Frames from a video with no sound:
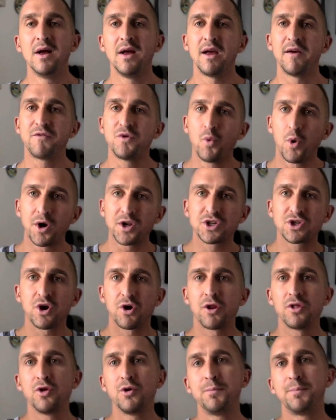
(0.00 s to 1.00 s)
If you want to start
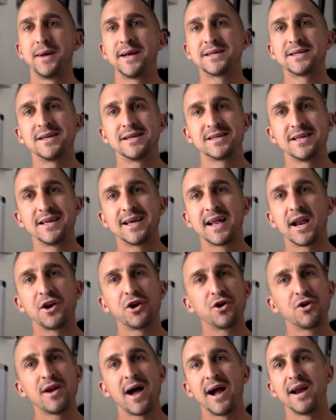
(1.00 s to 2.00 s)
a new business and get out of
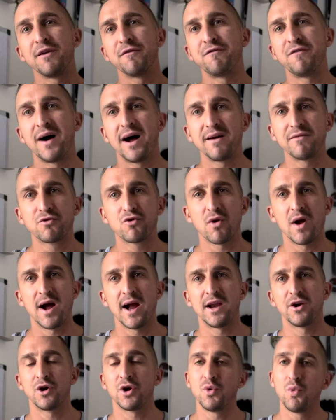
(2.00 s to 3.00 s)
your nine to five
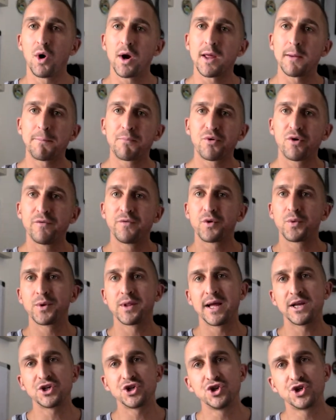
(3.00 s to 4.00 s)
grind, or you want to improve your
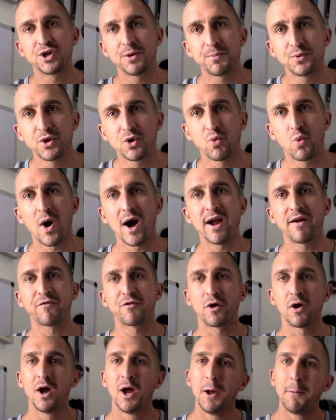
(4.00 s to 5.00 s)
relationship with your wife
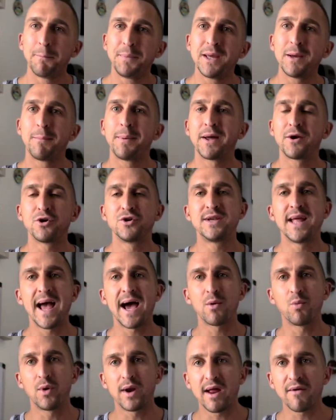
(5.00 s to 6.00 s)
or be a better
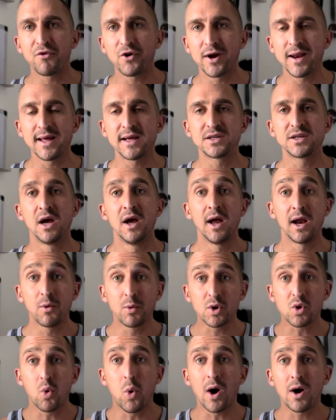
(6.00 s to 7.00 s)
dad, whatever it is, it
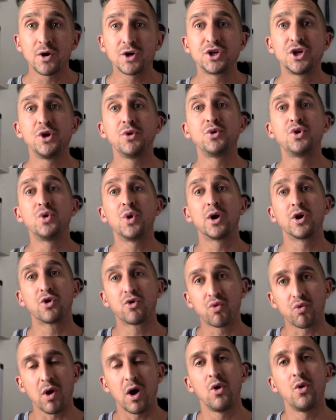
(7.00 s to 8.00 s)
requires you to
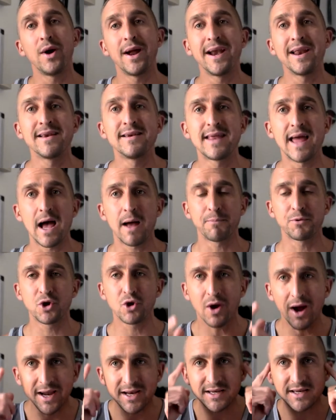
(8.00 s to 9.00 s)
grow and adapt
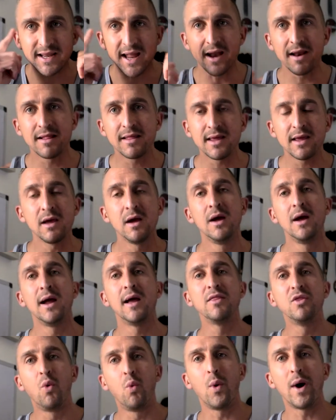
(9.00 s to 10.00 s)
your identity
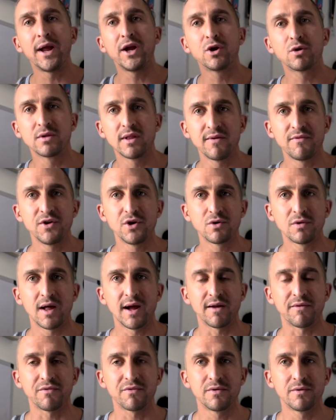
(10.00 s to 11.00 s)
and the way you're living your
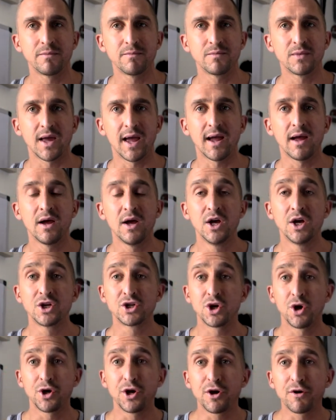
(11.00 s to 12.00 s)
life. Okay.
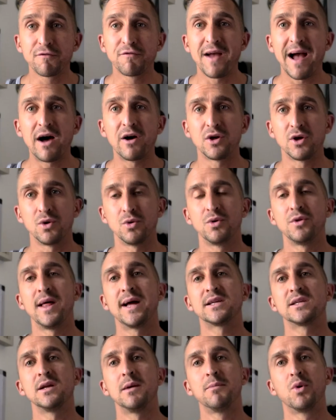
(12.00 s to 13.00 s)
So your value,
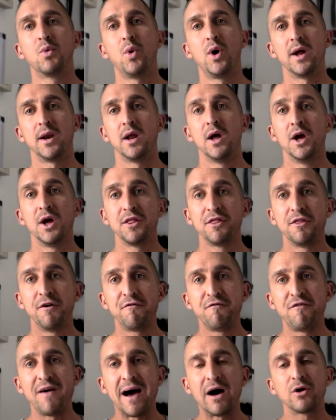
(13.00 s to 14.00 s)
that's number one. The
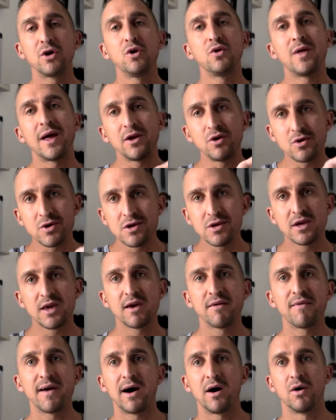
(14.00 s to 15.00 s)
value that you can
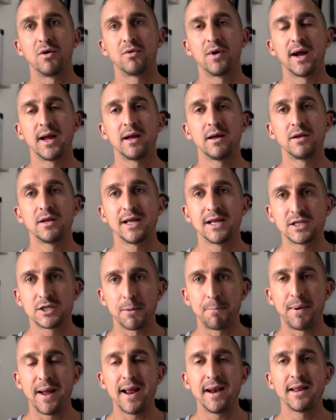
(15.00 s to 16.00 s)
give out, right, is
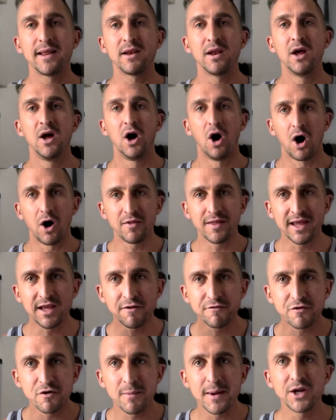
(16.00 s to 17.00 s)
dependent on the
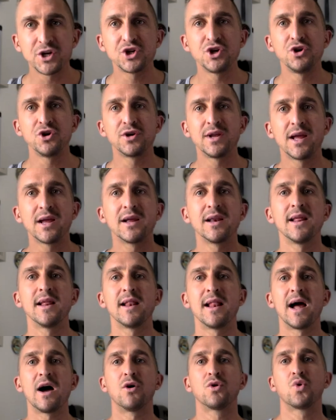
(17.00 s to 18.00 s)
information you're taking in
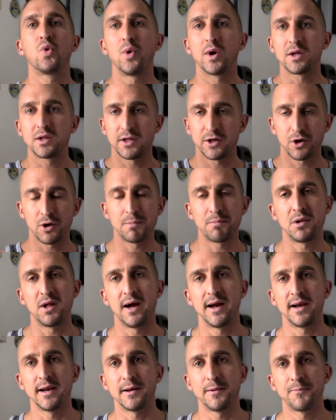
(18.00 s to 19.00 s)
and how quickly you're
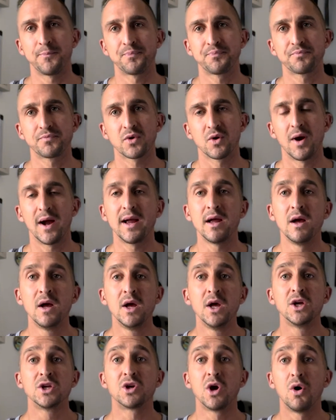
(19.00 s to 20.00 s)
applying it right?
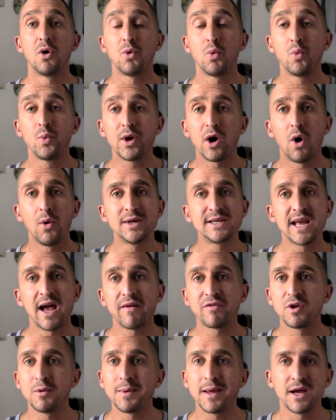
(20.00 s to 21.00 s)
So we always
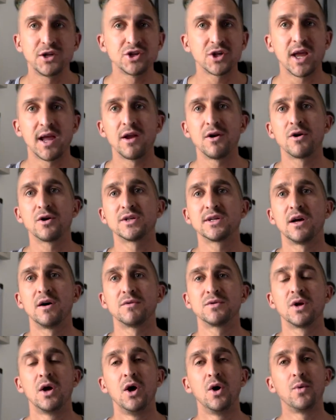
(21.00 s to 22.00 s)
have to be educating
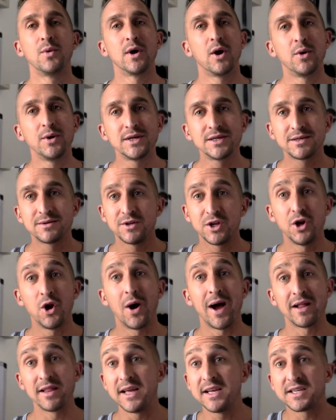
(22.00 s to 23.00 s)
ourselves. We always, you know,
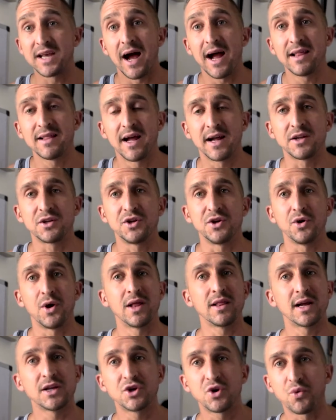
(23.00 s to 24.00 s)
at least I like to. I
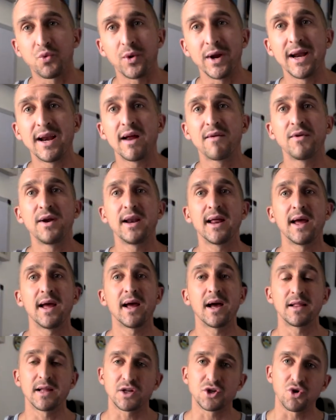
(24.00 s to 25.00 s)
like to read every day.
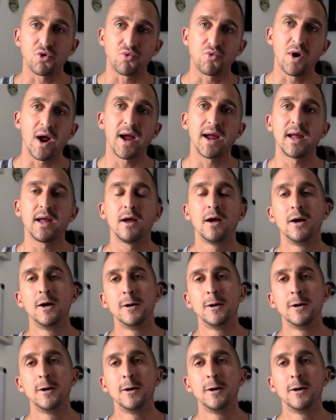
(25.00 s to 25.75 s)
I like to write.